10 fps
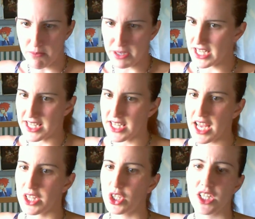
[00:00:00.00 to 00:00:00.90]
but
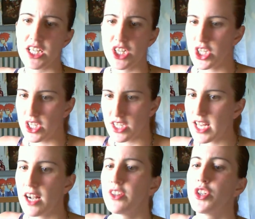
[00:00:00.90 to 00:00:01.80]
instead Christians
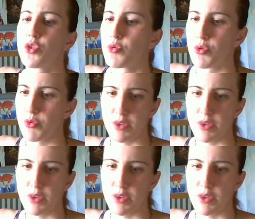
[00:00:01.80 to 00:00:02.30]
tell the truth